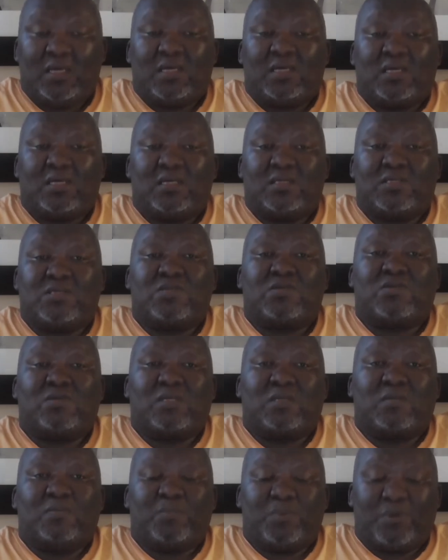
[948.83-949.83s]

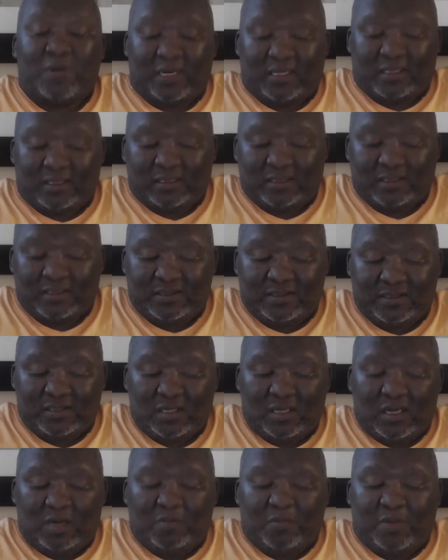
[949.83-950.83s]
History,
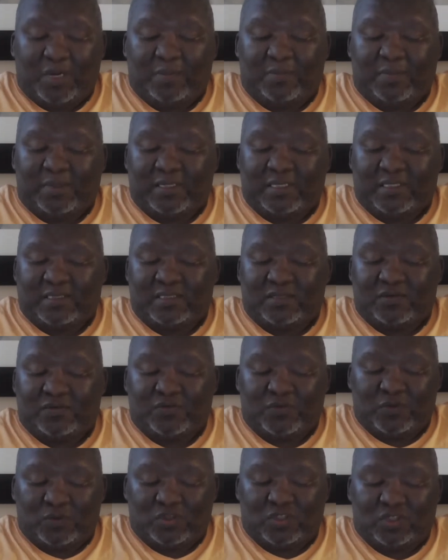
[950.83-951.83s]
Practice, Publics, and
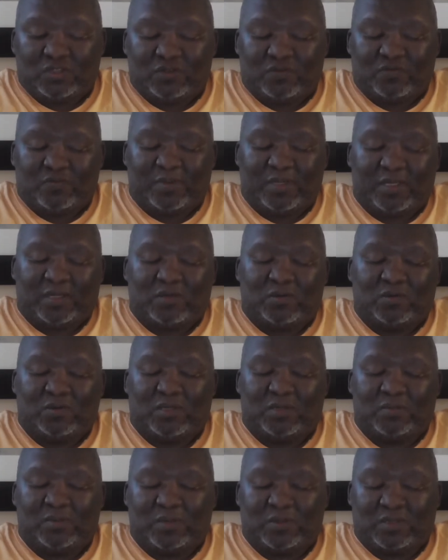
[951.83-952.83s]
Futures of Black
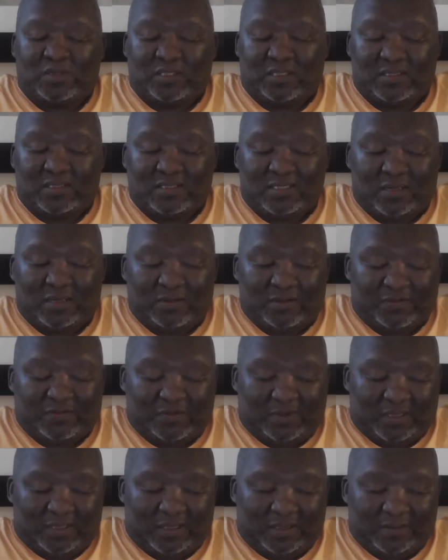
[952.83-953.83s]
Choral Music in South
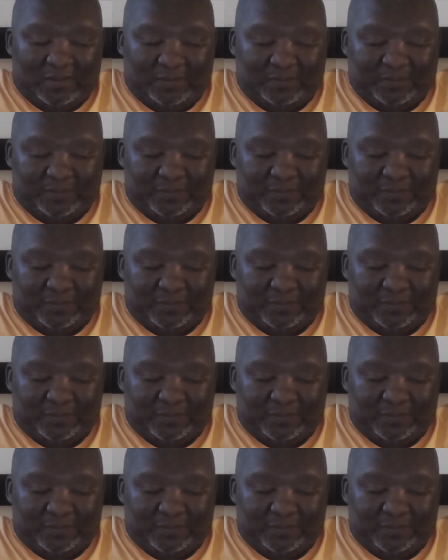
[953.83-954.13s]
Africa.